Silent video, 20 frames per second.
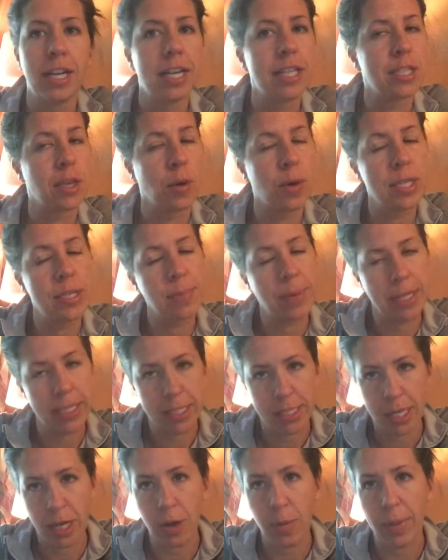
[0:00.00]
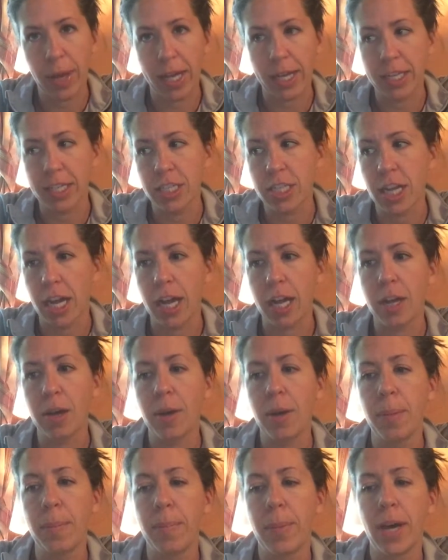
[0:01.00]
It's always best to go back and check,
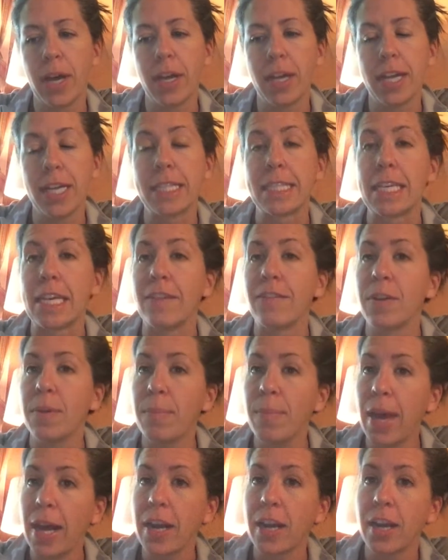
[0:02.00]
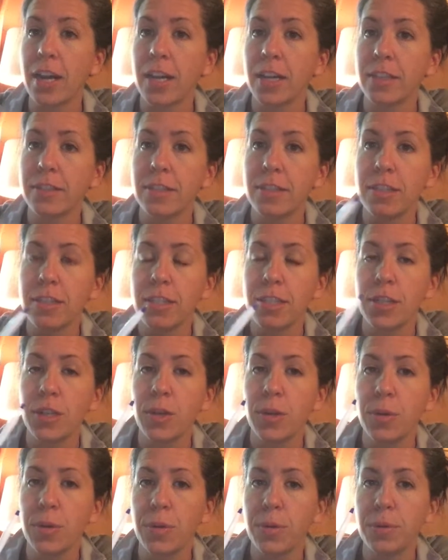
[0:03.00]
but it's even better
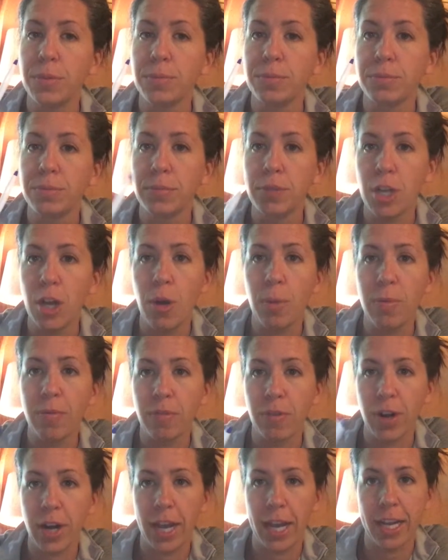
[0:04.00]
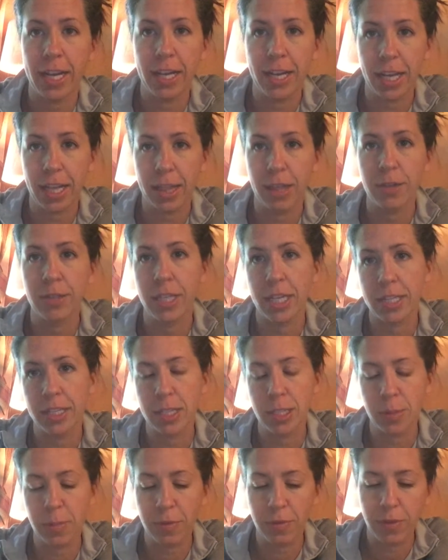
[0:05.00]
to know beforehand and get those
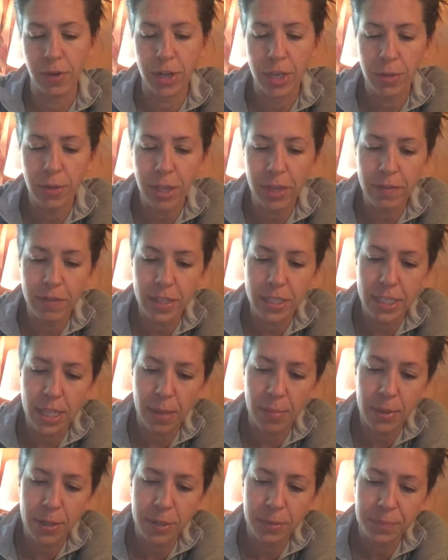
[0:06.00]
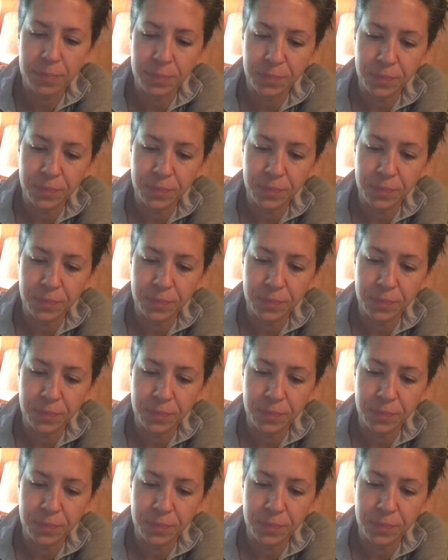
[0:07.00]
answers before you leave the table.